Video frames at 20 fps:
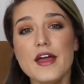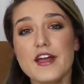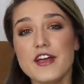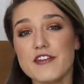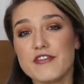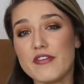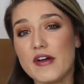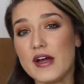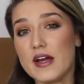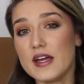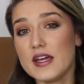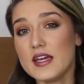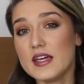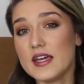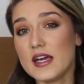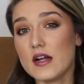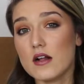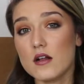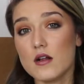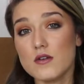if I
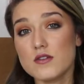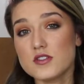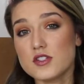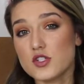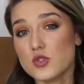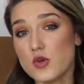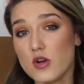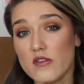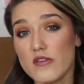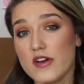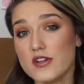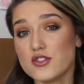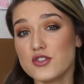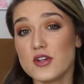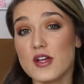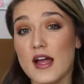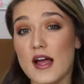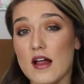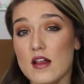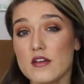get close to 1,200
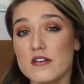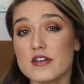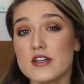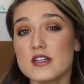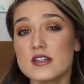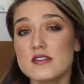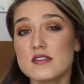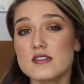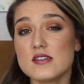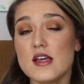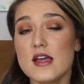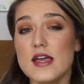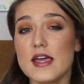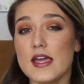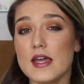calories